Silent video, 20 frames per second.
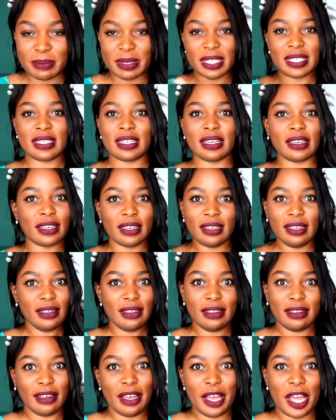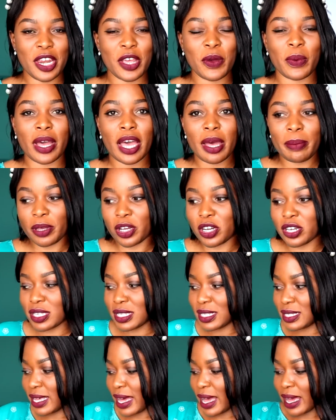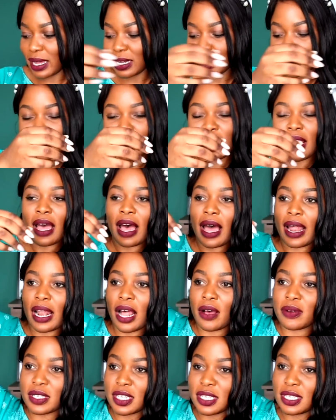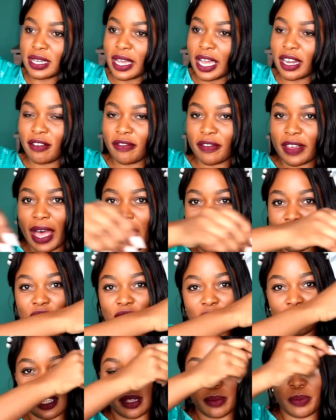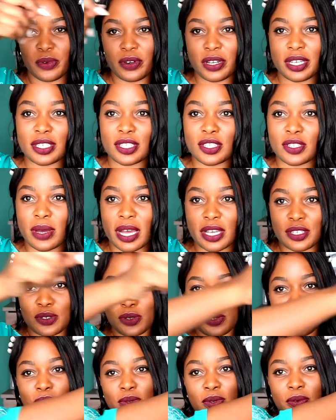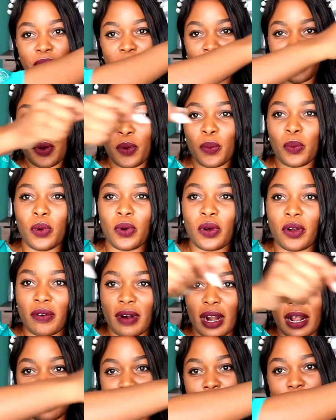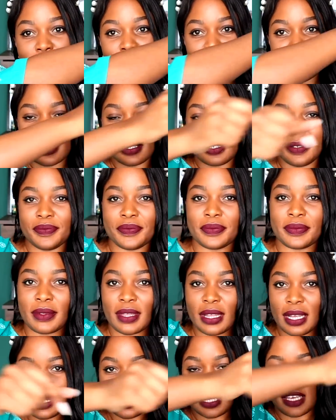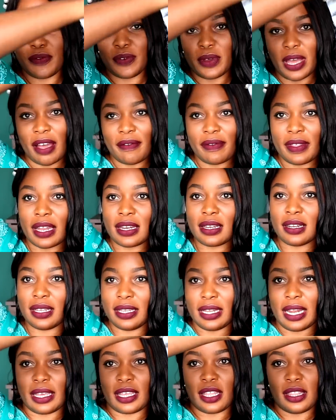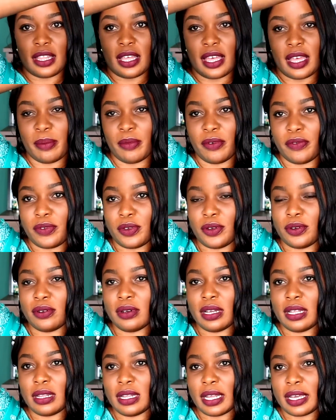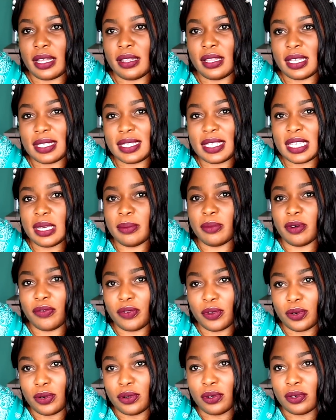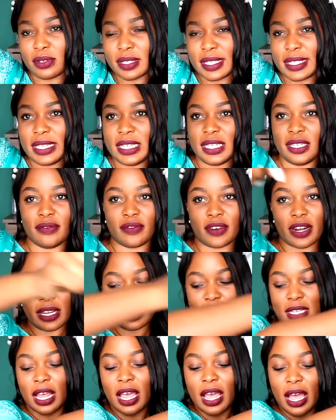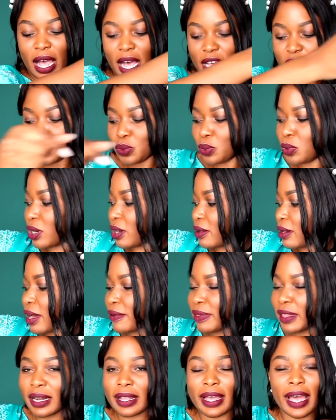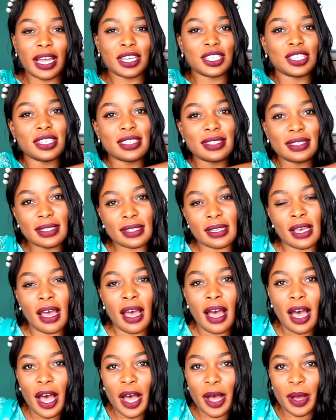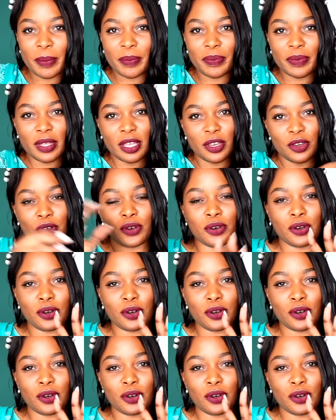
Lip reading: misting anywhere, because that allows it to kind of catch in the breeze. So as you walk around, say if you have that like in the hem of your, like in the seam of your sleeve, right? As you walk around, that catches in